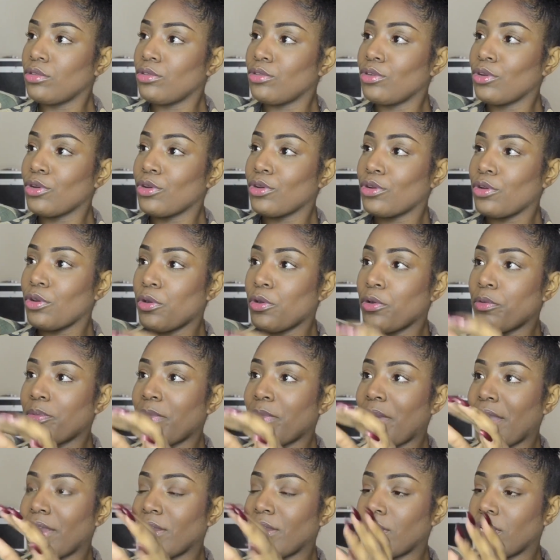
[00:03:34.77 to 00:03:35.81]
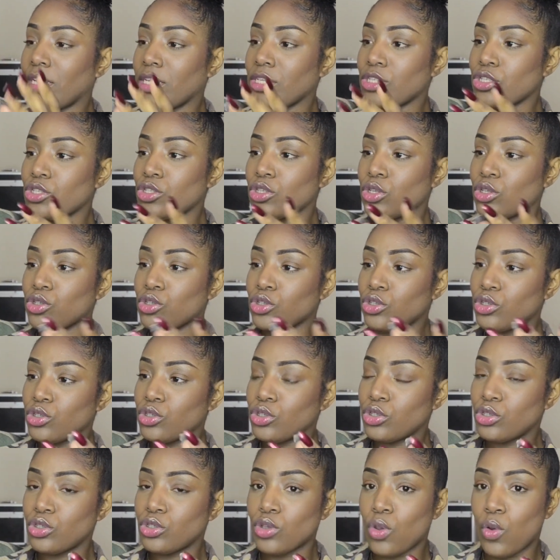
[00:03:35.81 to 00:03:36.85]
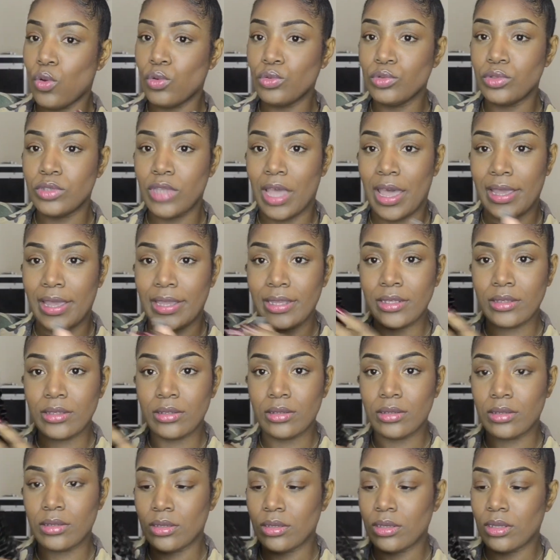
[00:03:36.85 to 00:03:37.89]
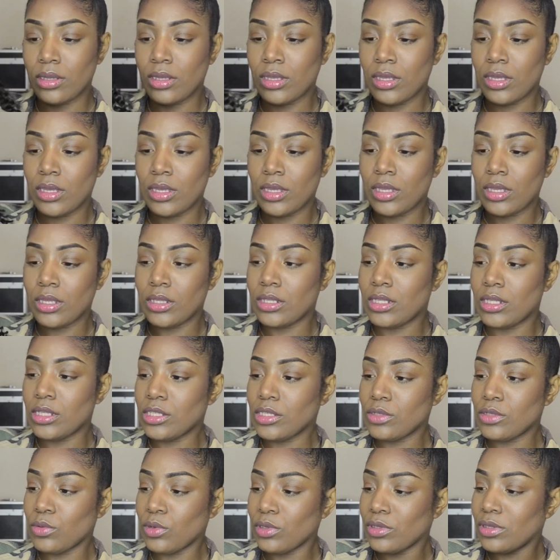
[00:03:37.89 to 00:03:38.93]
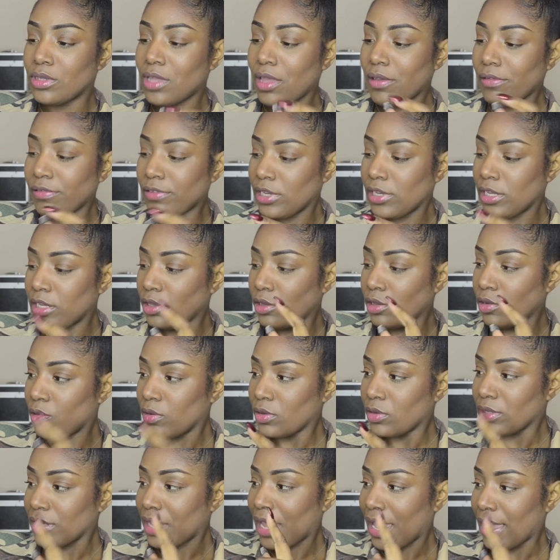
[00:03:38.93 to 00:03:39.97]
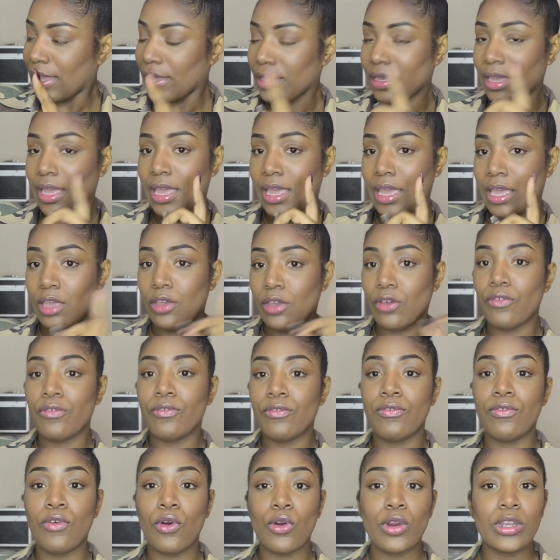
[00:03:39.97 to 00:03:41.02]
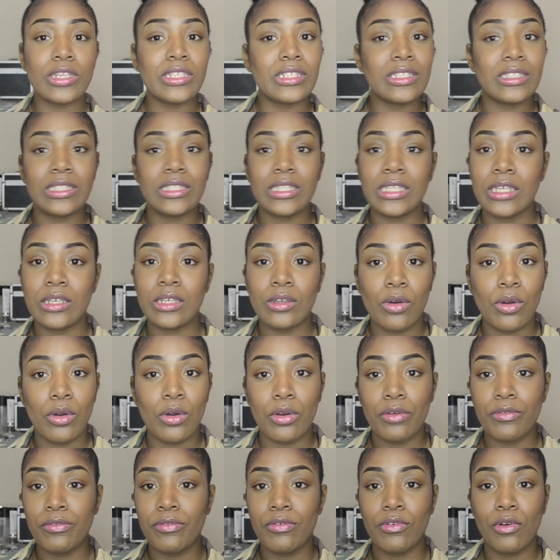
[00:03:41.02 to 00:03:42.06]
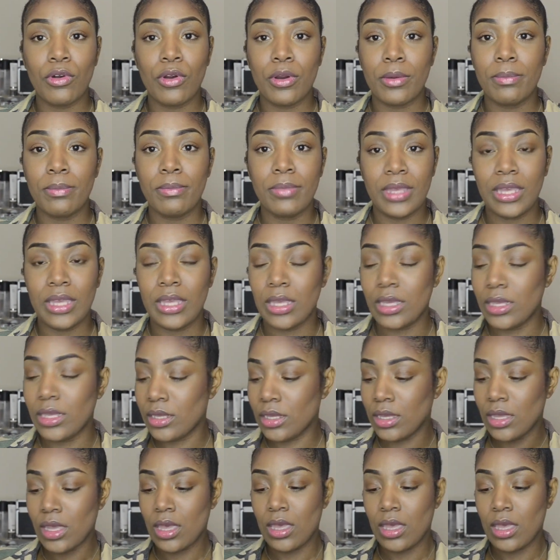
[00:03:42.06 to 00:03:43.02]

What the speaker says: The curl pattern is so tight. This will definitely look like a 4C or 4B.